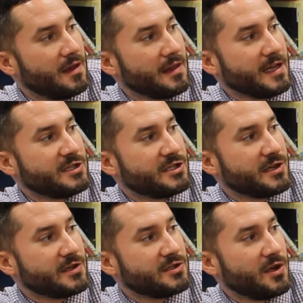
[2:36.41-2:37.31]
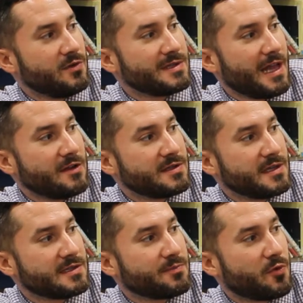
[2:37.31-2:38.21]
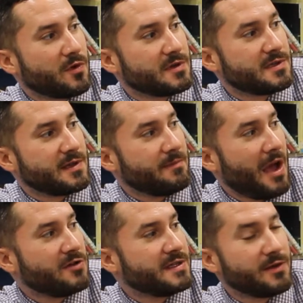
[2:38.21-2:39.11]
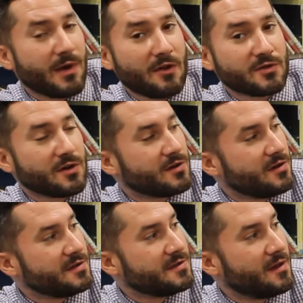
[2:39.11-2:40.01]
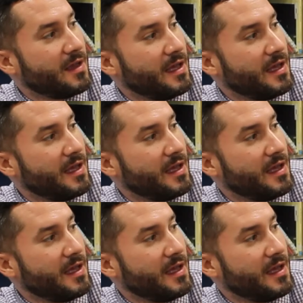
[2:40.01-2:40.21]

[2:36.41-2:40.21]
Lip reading: Like Jerry, Joe was lousy at sports and mousy around girls.